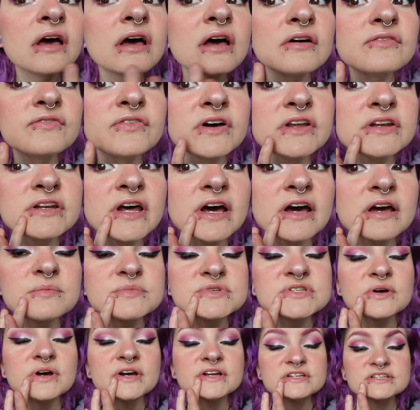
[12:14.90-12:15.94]
a fun time.
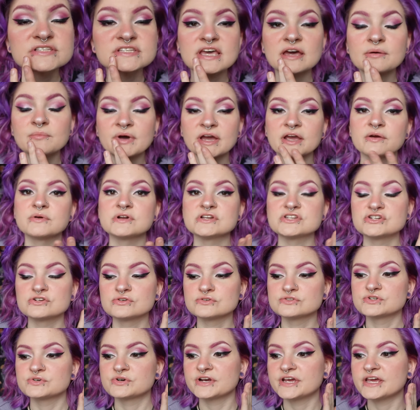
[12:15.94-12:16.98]
So I just kept my
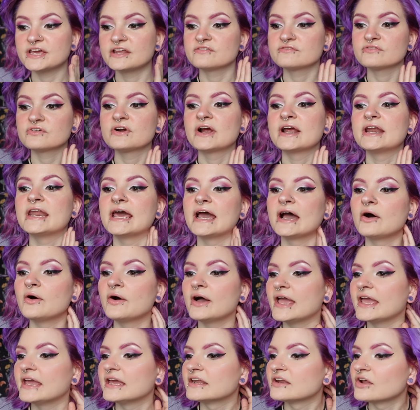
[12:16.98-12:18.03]
original jewelry in for right now
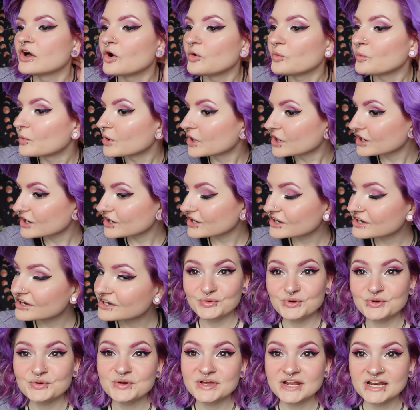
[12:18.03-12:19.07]
and I'll work
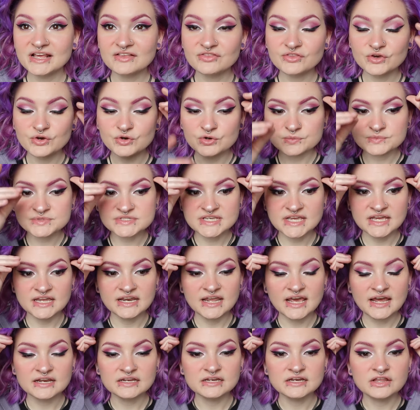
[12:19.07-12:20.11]
through getting the hoops in
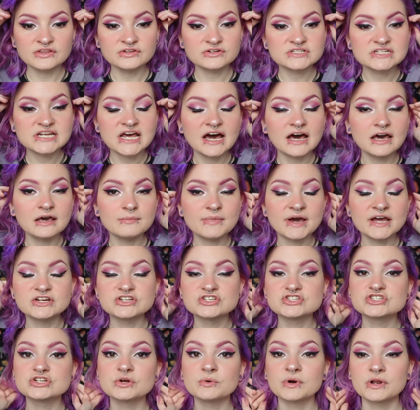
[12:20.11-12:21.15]
at another time. I
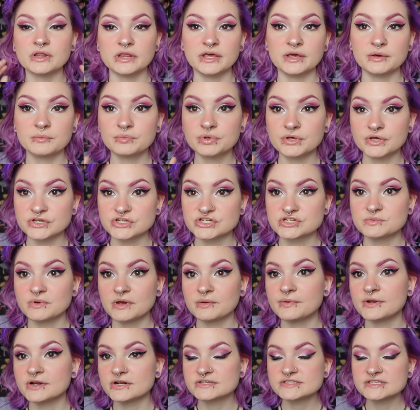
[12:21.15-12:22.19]
just don't want to like push my
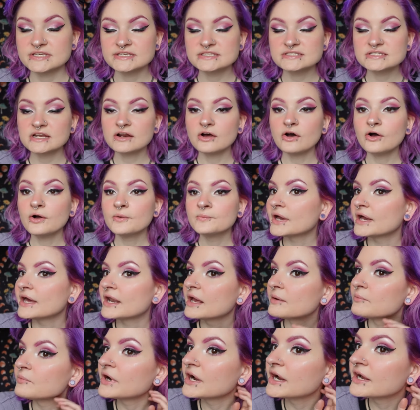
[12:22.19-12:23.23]
piercings at all. But
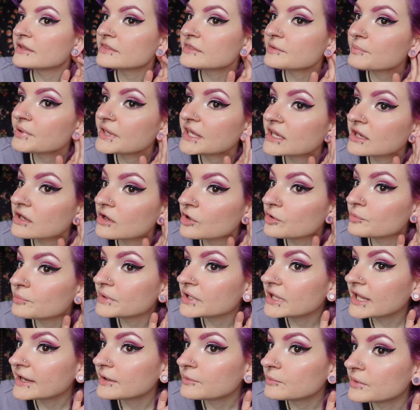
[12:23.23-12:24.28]
I'm wearing the pink
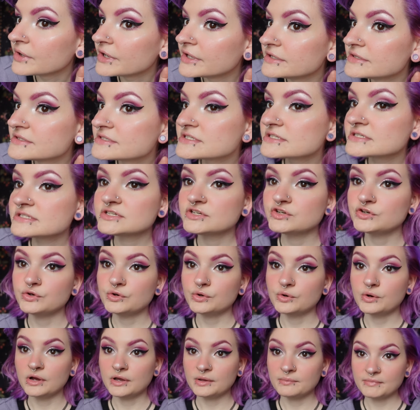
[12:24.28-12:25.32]
opalite ones
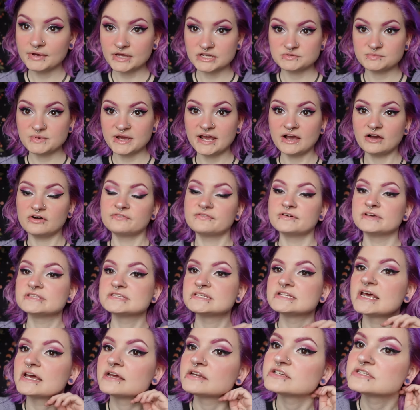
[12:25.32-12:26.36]
to match my outfit
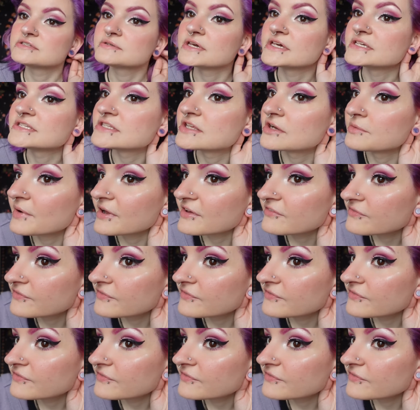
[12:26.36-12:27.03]
today just because they're my